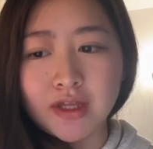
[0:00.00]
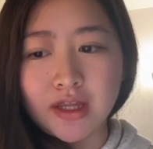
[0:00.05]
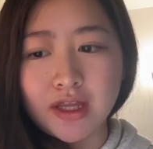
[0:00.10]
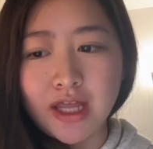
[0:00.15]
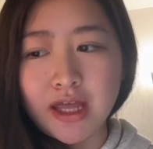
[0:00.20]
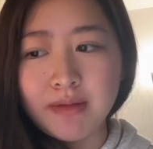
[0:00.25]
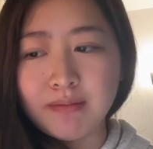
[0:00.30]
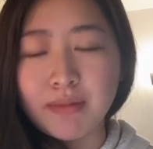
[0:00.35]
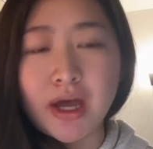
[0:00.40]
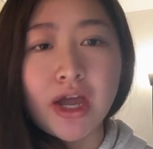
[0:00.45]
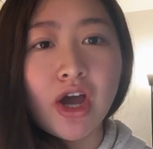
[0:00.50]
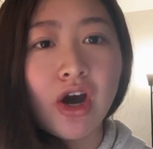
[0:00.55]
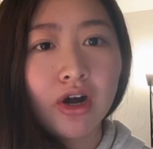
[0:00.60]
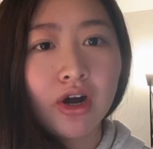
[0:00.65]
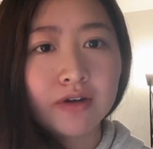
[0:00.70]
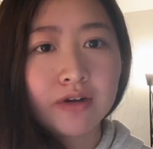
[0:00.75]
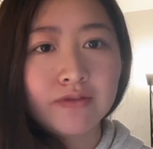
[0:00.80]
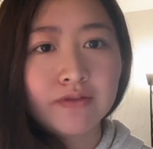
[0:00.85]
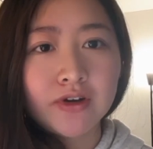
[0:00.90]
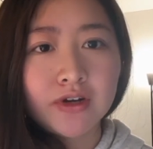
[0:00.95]
In my
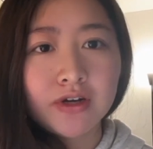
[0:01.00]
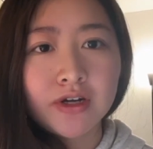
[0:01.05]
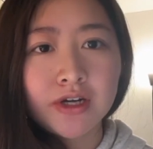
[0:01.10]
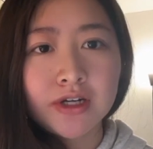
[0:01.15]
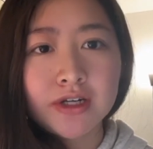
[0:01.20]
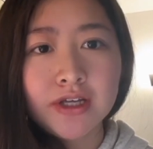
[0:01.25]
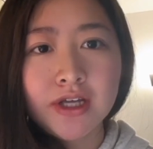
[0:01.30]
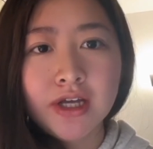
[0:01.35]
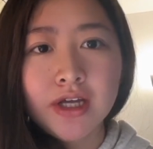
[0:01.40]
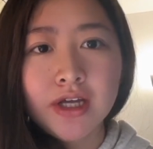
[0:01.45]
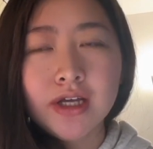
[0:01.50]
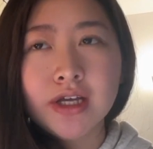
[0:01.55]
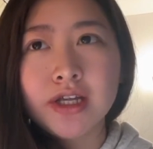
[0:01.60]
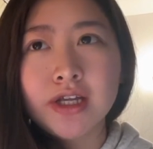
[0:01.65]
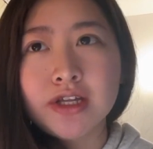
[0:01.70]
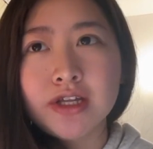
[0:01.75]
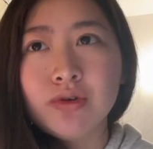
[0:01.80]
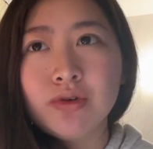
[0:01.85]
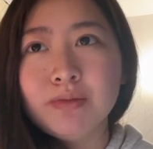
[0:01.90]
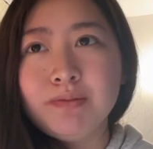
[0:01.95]
Harvard,
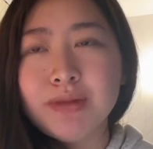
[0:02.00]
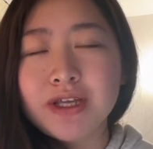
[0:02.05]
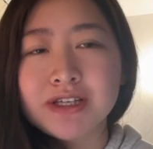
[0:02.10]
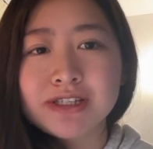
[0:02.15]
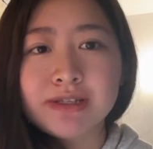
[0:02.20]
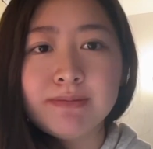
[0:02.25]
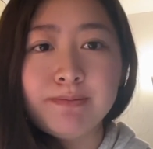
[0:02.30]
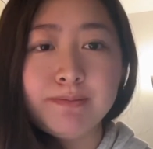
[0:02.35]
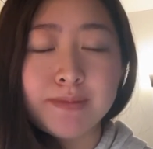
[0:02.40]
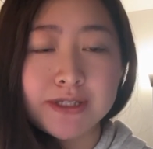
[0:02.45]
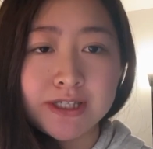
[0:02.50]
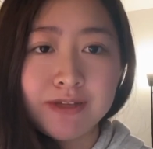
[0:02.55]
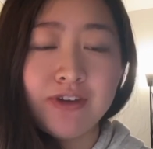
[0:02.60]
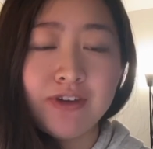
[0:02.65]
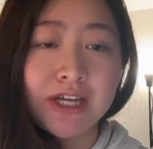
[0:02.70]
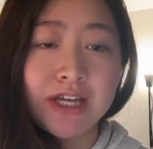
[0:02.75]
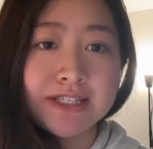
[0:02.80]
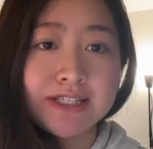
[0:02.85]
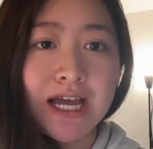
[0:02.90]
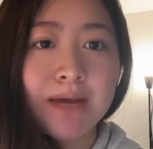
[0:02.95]
there will be a
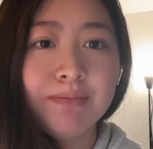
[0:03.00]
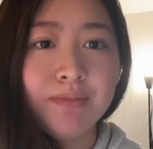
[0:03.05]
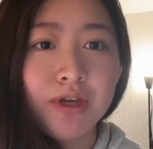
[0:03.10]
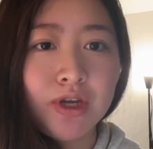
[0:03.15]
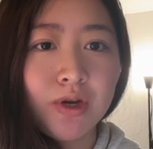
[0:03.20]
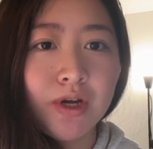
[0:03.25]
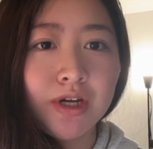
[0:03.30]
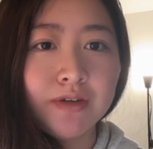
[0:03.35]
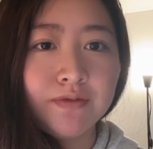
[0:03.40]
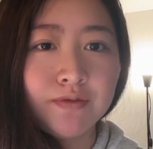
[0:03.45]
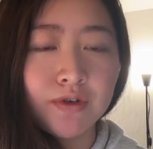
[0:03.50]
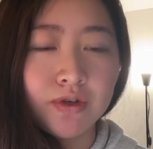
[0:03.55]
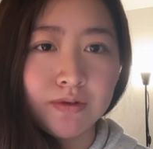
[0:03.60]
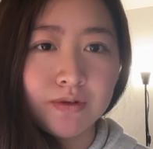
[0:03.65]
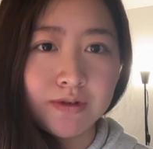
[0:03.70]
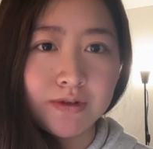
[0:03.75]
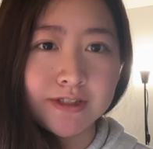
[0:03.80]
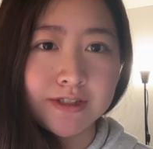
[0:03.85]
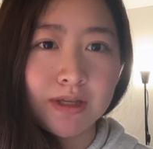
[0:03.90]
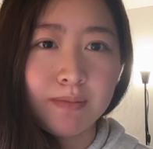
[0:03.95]
specific time period for you
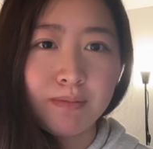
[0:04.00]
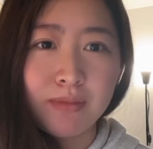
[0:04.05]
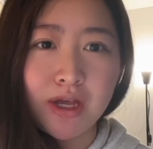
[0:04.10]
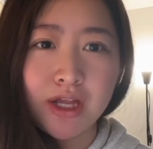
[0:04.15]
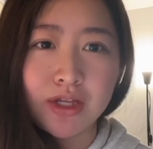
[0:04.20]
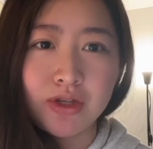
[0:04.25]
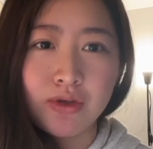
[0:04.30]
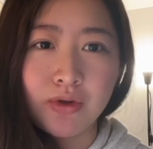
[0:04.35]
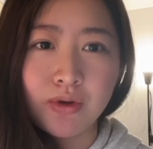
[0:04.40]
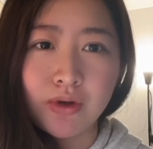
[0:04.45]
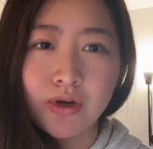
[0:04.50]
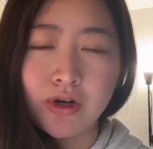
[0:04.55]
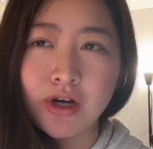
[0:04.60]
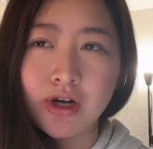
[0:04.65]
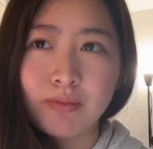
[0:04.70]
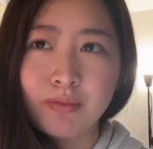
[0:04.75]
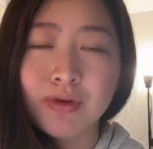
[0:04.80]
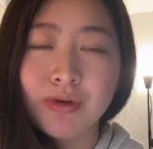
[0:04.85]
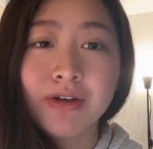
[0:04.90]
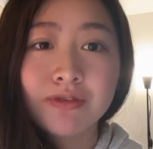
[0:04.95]
to submit
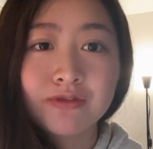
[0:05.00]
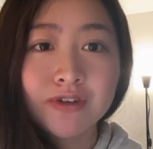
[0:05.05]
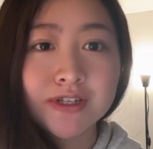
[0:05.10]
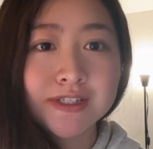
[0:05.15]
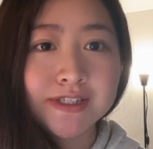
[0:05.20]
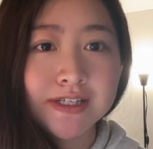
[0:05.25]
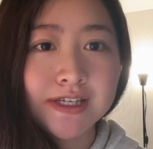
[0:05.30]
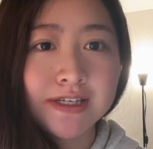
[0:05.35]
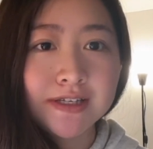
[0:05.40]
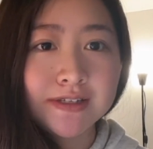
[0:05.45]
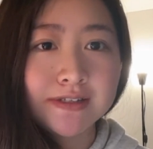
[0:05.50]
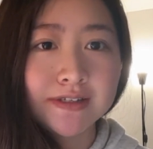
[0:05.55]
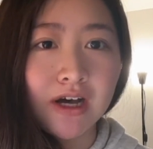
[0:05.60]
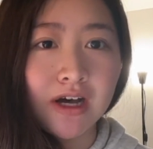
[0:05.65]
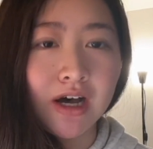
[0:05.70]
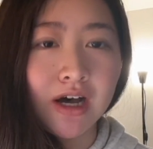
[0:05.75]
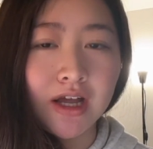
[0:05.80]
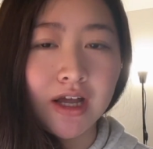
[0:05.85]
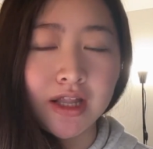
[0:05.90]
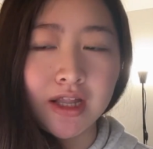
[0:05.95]
your preferences
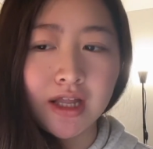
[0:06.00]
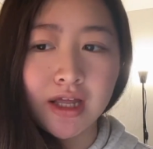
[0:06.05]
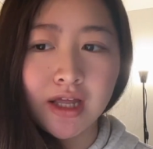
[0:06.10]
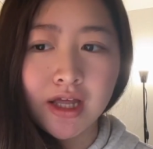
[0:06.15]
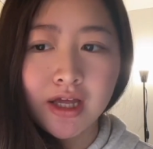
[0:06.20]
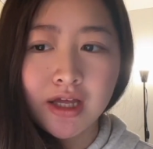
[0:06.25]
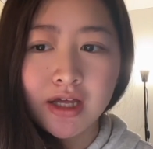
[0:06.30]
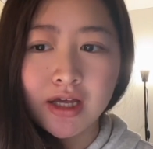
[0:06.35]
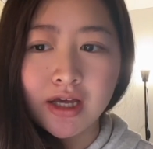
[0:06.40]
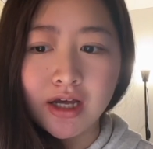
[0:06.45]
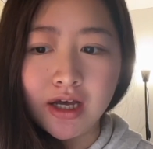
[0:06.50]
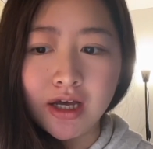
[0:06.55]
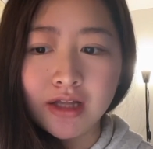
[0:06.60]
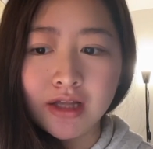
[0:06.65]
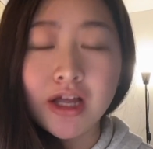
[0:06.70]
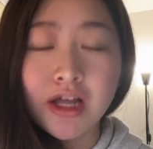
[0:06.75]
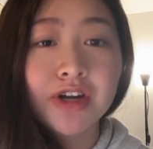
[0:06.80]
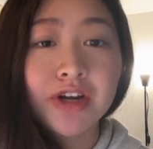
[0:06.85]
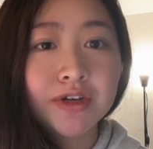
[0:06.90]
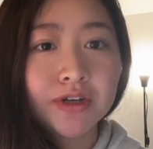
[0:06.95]
on
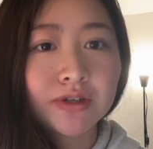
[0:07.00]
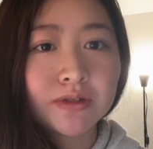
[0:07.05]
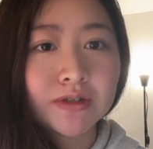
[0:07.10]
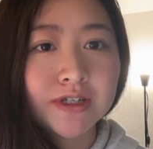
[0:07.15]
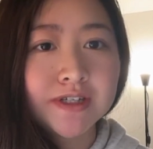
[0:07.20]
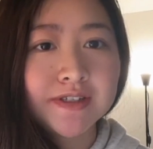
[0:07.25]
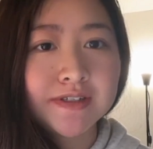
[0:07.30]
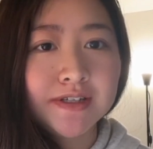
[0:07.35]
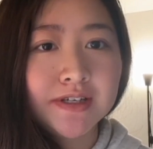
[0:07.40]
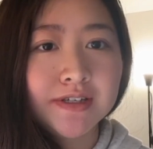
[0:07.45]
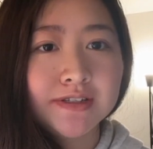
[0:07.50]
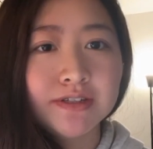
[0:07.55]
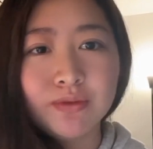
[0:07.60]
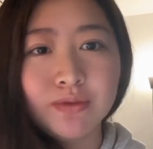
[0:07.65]
lottery courses.